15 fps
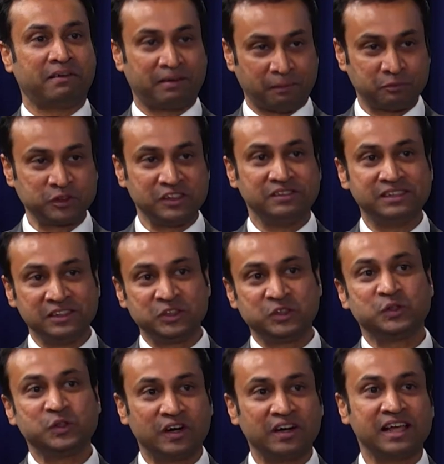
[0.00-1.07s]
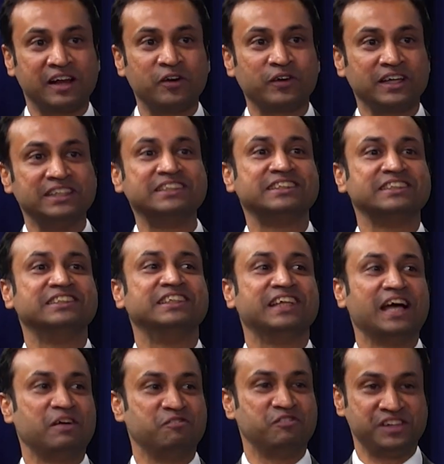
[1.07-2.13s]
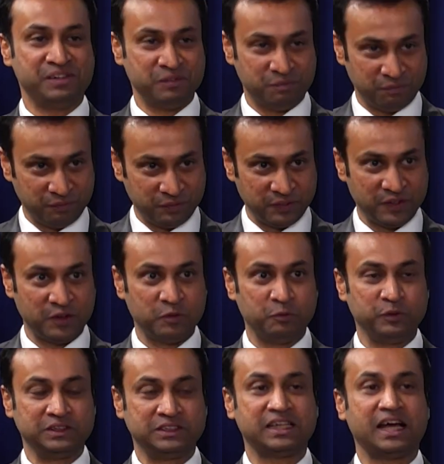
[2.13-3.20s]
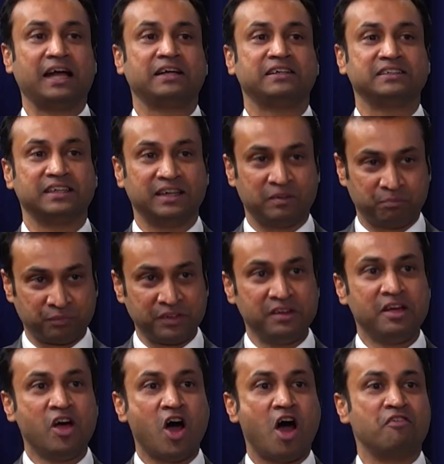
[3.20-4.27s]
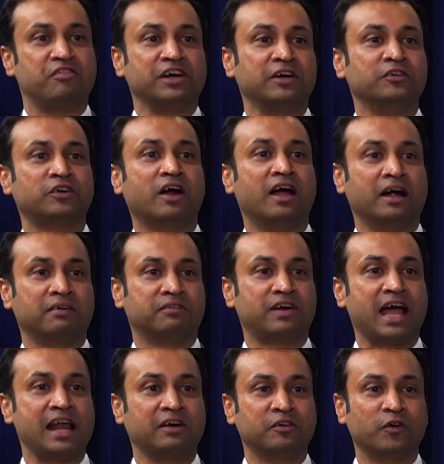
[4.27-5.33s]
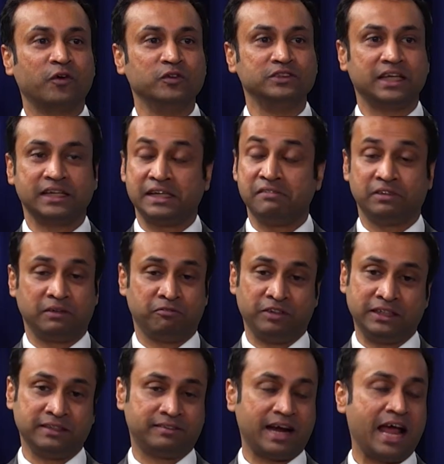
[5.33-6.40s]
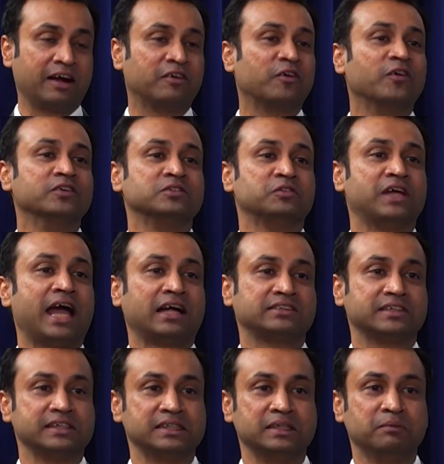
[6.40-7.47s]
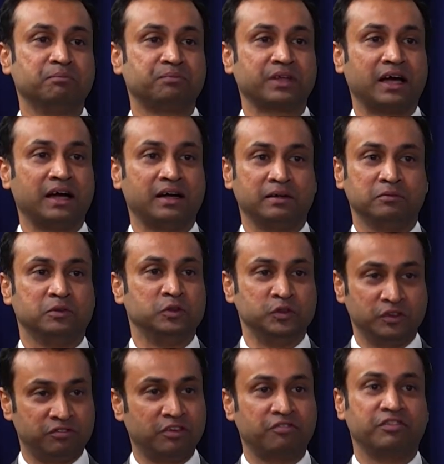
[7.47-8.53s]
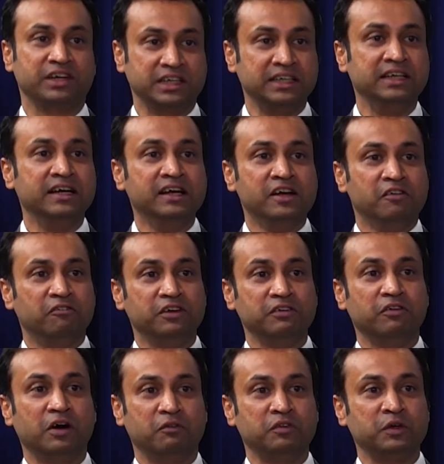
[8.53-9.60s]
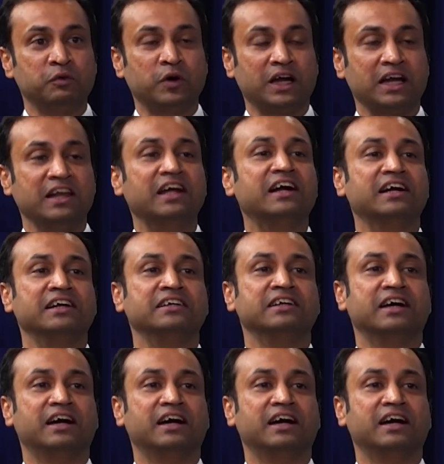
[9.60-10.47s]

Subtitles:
absolutely sure that, okay, this is the time we start offering trial grows. And even with the trial grows, we actually do it for free. Gotcha. We want to learn